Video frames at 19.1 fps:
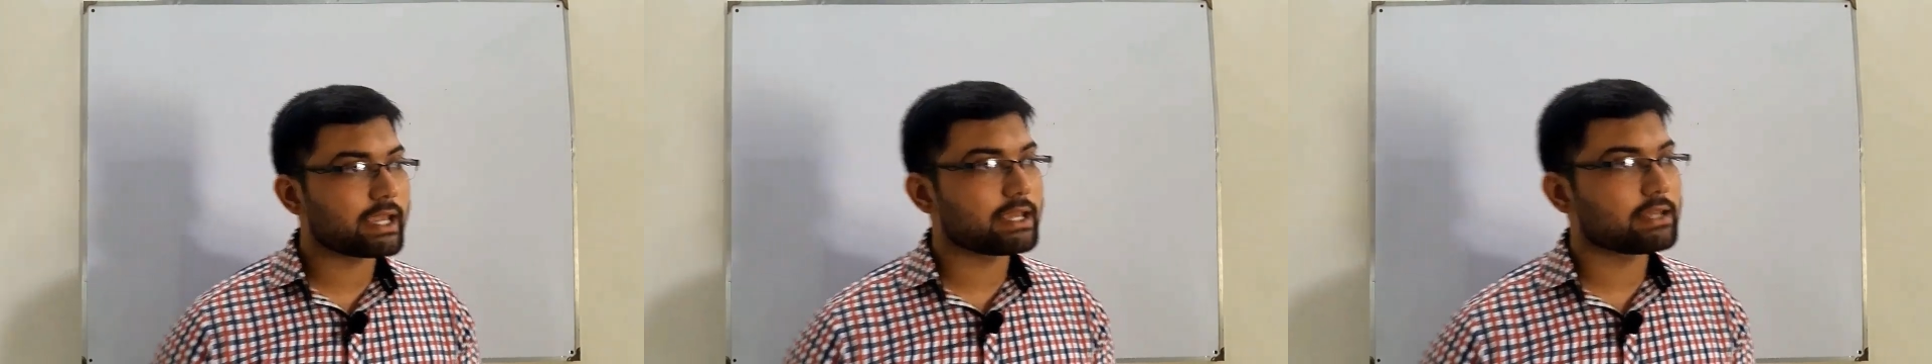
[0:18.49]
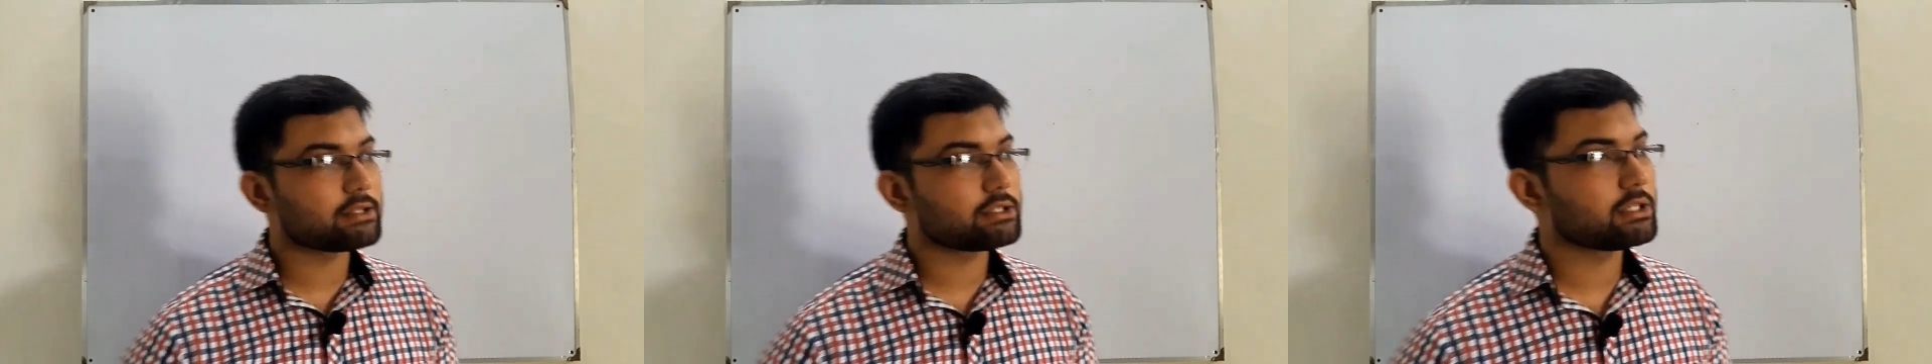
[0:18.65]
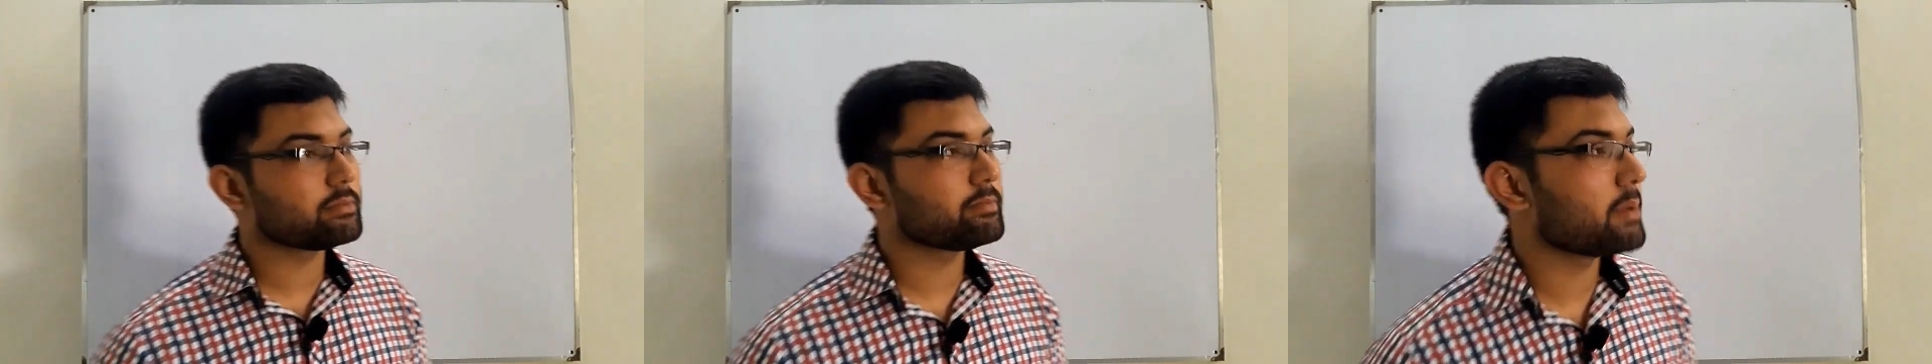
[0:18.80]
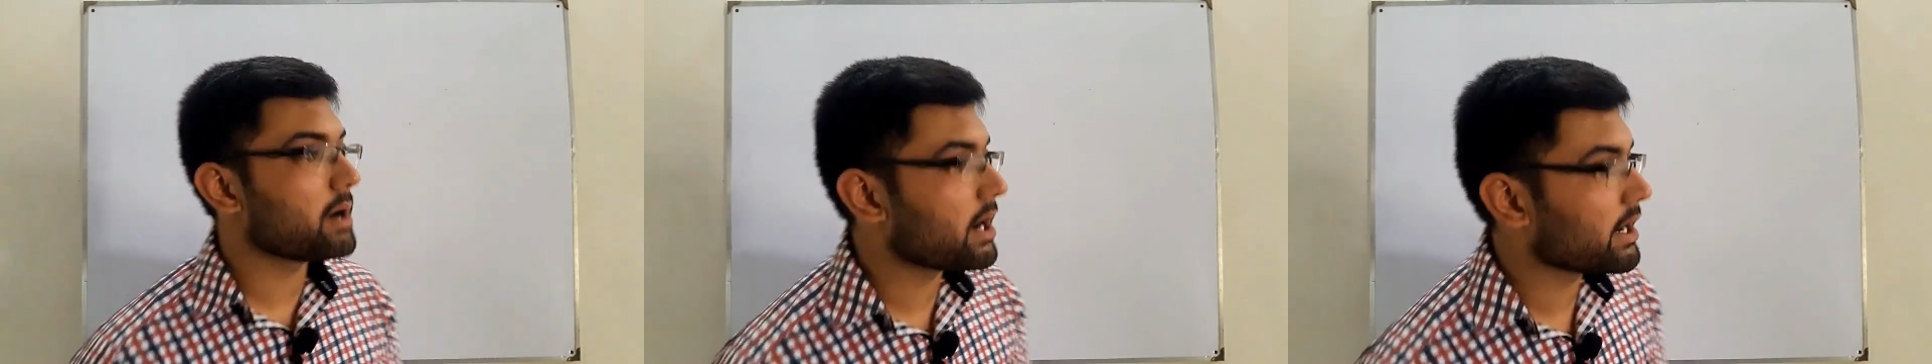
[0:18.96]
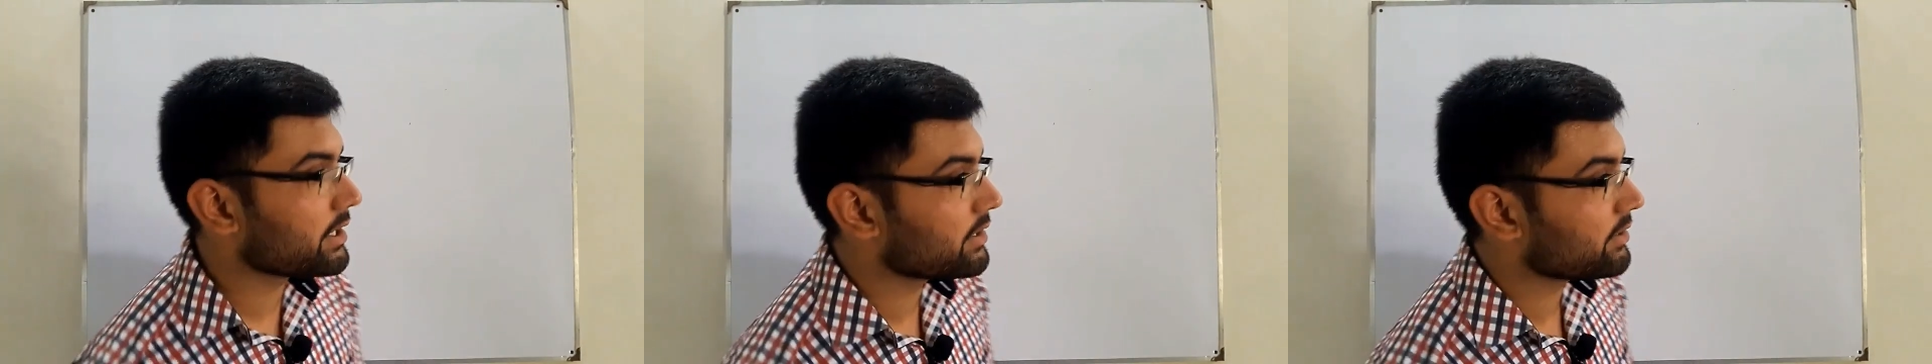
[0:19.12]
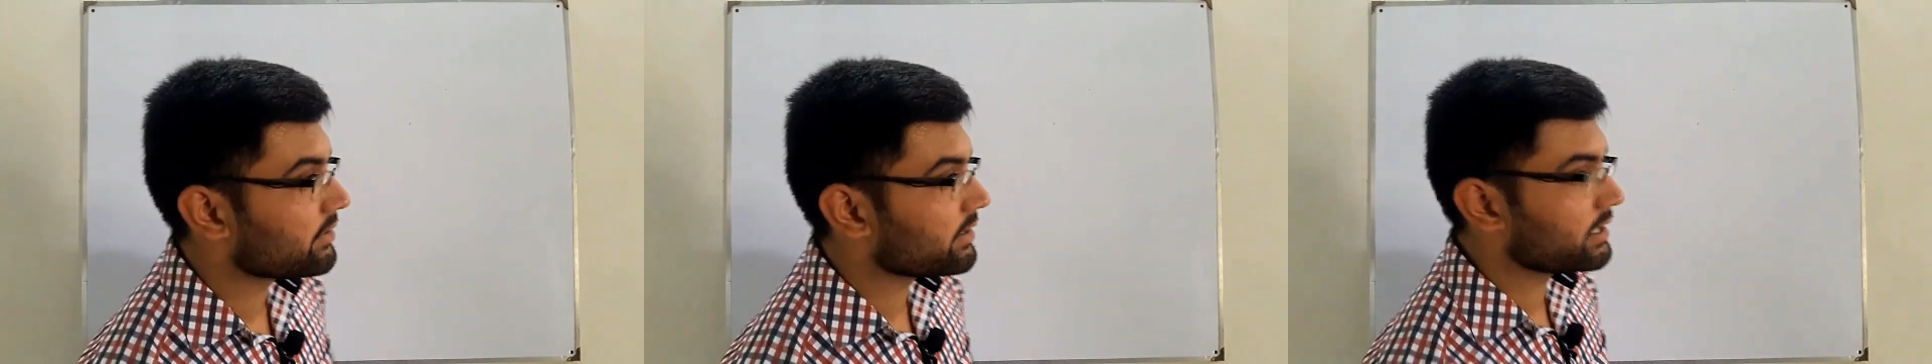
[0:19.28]
is the
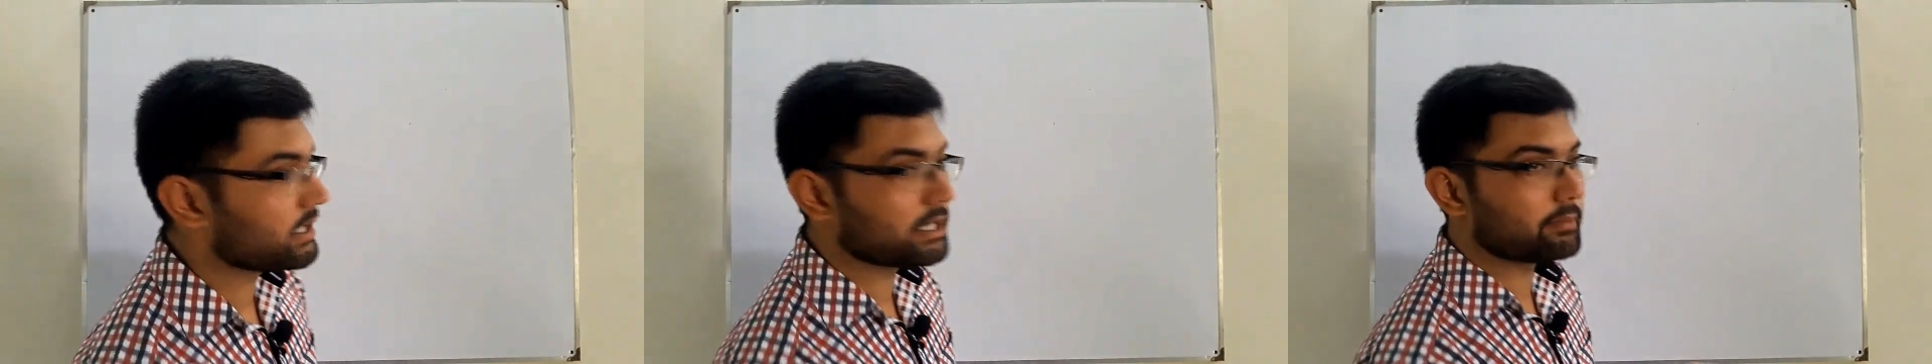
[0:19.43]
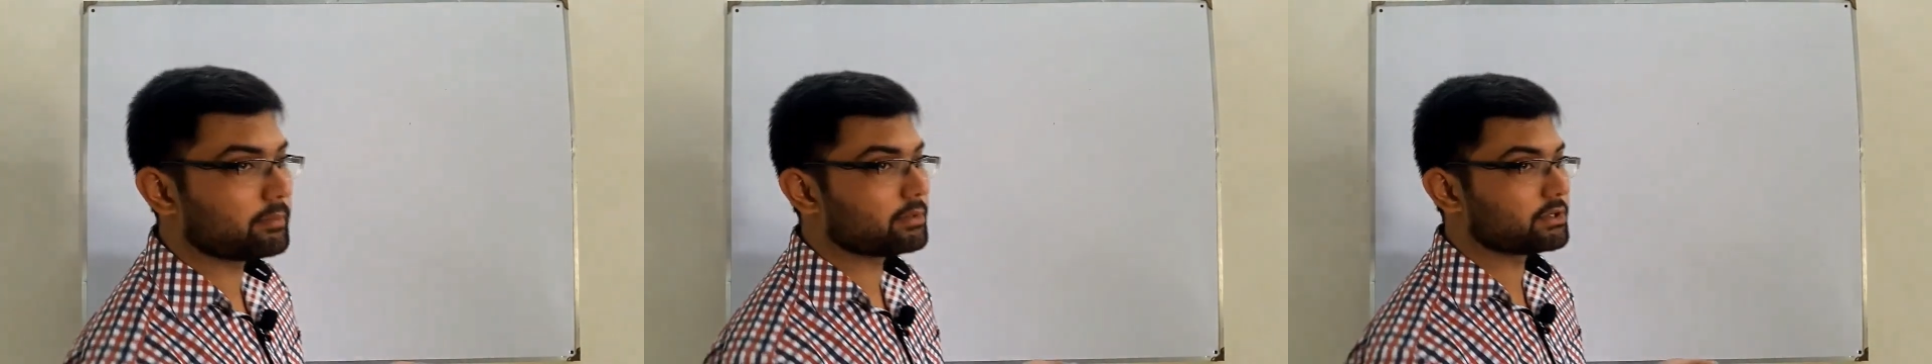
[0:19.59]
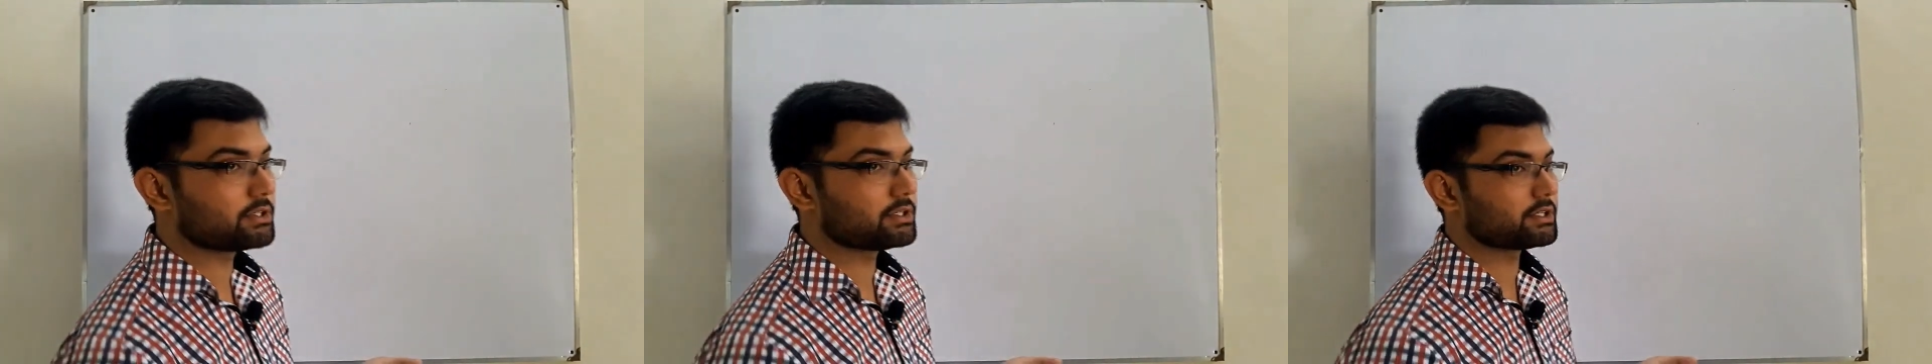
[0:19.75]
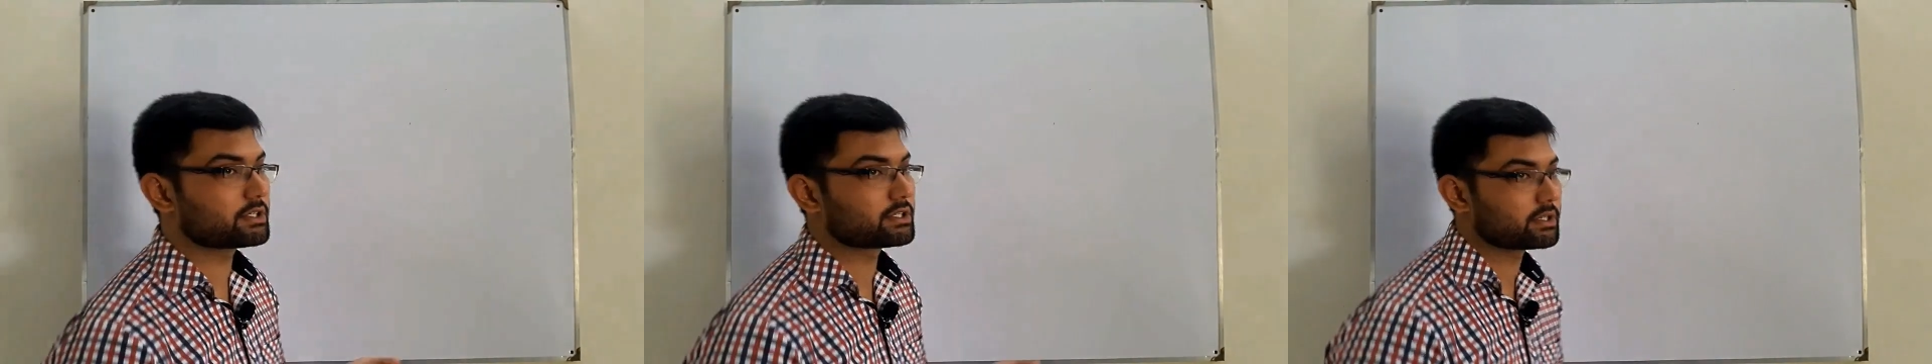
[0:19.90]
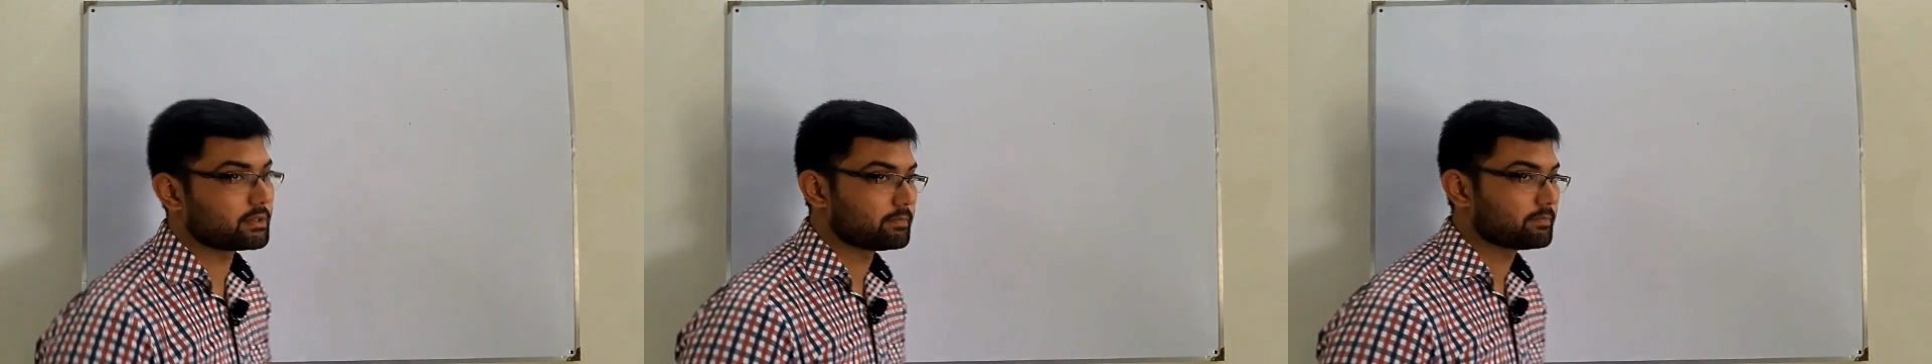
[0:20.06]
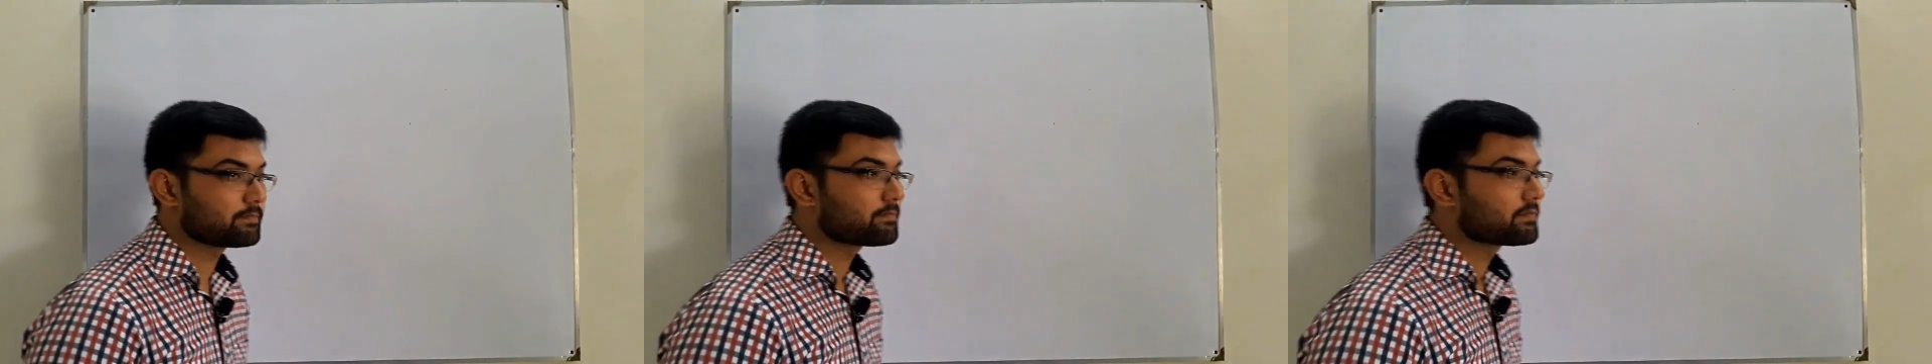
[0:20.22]
binary number system.
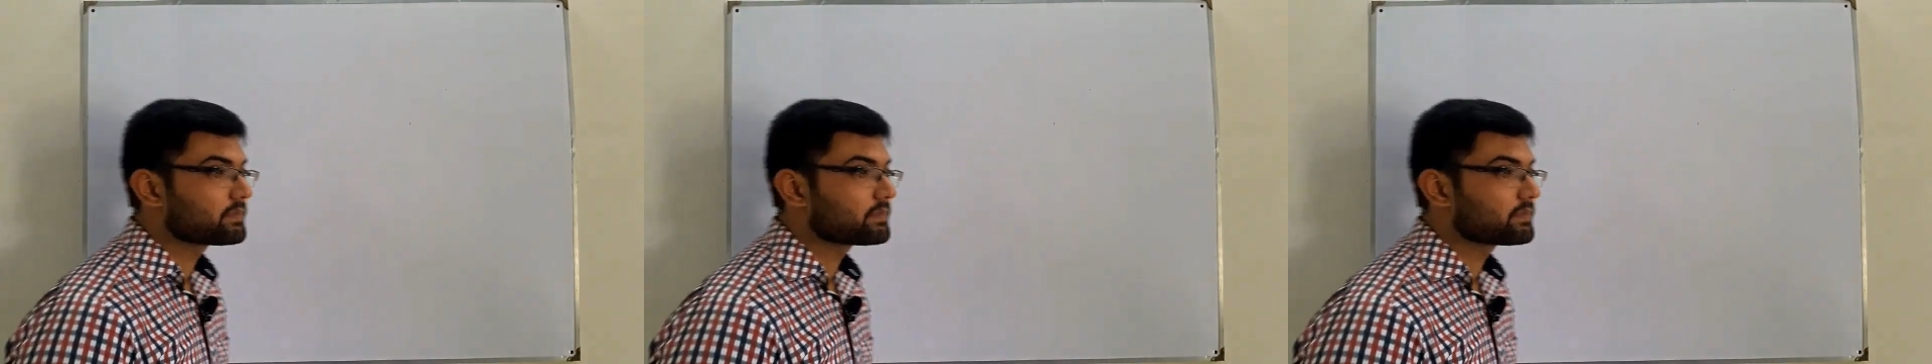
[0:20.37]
